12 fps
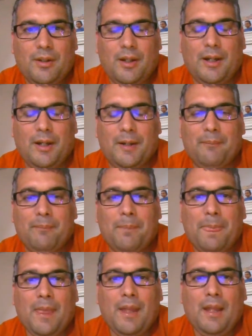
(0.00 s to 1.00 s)
and
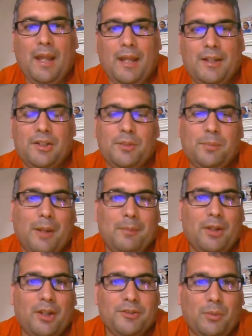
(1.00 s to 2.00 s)
then you probably
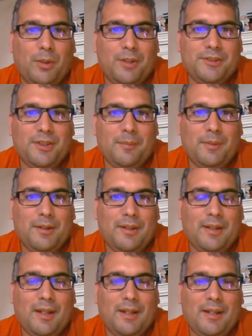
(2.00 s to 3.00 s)
also want somebody
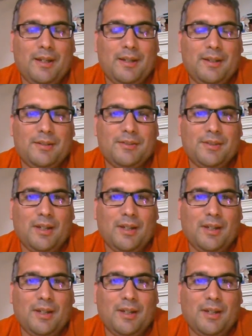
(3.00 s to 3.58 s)
that is